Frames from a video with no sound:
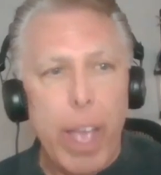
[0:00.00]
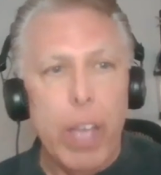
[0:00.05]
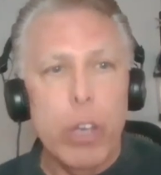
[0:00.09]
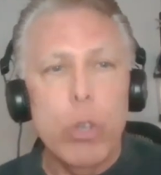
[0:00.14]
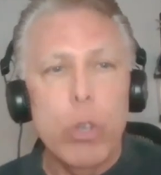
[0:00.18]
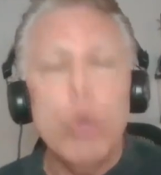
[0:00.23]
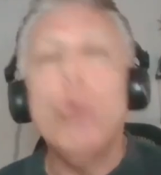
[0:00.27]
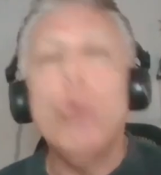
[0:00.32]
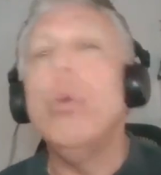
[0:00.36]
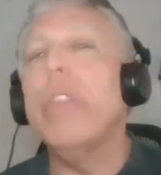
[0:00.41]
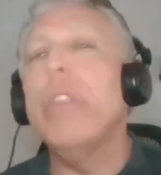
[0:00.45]

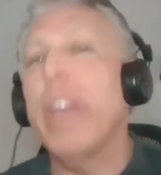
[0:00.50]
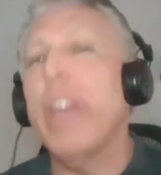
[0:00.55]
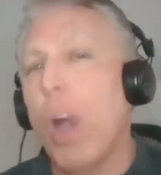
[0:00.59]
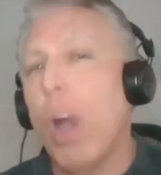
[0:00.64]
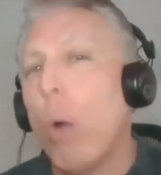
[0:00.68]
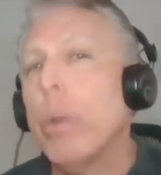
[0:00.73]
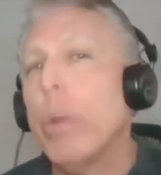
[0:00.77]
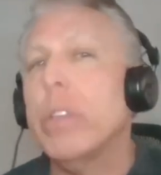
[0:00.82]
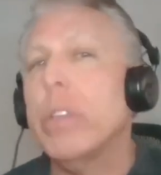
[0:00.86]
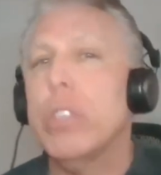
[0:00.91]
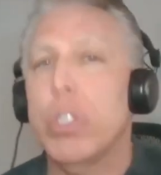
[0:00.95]
and who are they
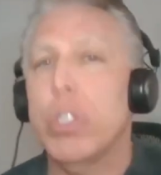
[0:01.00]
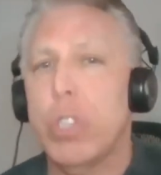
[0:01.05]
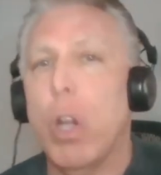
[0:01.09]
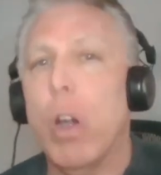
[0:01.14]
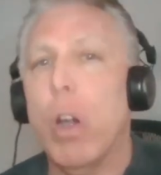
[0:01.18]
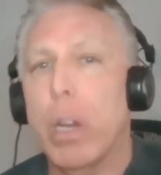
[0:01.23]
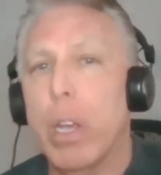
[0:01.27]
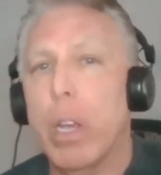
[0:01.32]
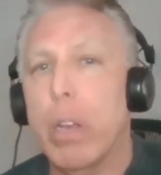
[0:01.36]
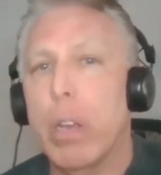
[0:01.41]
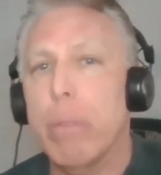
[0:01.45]
going to
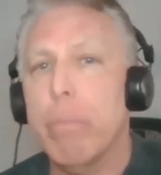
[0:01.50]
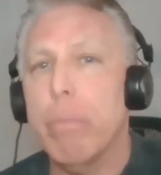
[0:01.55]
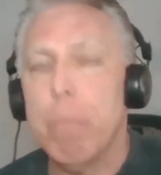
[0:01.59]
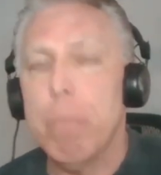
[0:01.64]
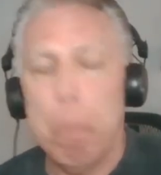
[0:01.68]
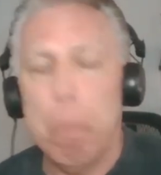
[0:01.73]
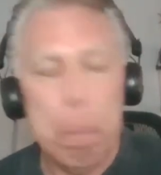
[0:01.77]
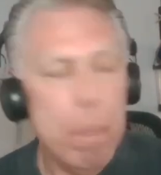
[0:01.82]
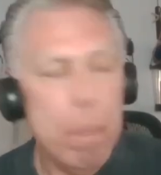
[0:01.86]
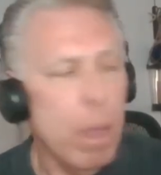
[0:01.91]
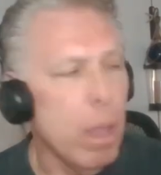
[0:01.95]
target.
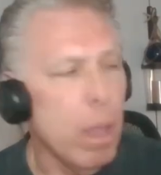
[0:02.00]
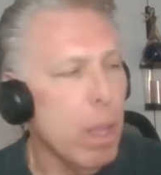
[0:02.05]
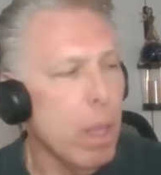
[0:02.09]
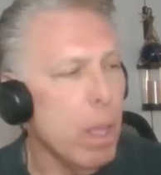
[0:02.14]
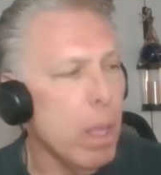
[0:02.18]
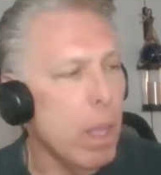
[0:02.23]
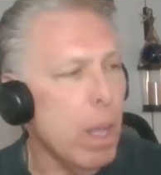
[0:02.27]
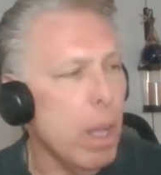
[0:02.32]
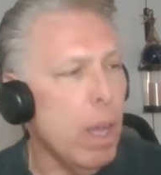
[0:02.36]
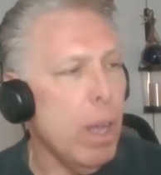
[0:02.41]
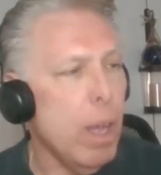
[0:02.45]

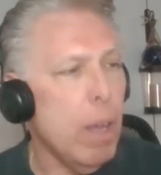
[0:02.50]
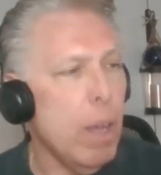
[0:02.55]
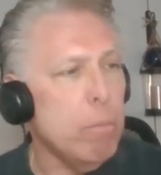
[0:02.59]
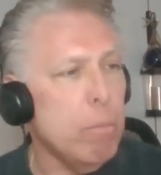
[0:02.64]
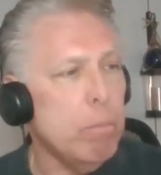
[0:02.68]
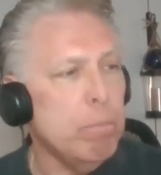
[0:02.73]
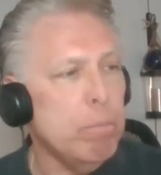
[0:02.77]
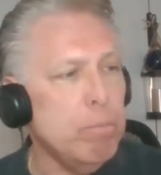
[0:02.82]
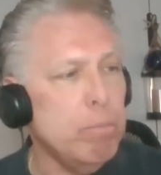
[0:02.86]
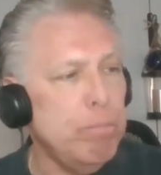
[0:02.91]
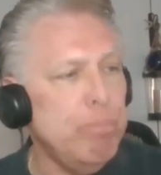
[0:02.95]

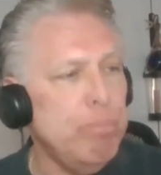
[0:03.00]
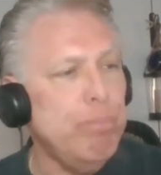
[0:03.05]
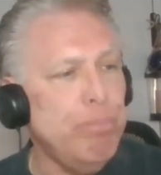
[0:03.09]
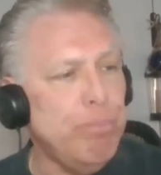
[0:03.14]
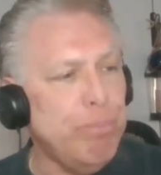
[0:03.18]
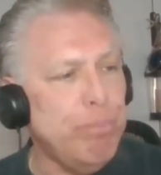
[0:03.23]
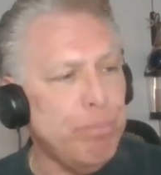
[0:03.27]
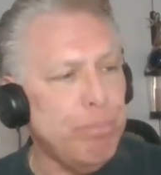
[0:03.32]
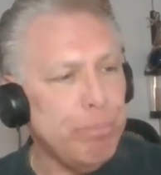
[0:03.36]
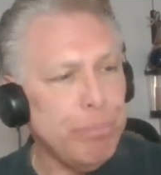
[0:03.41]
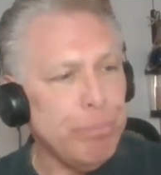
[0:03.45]
Um,
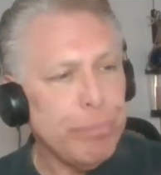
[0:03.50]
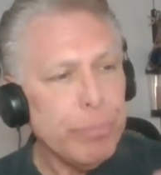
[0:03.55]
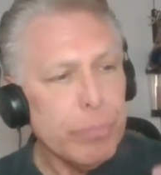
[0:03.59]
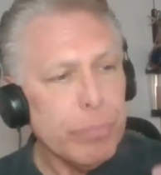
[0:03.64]
mm-hmm.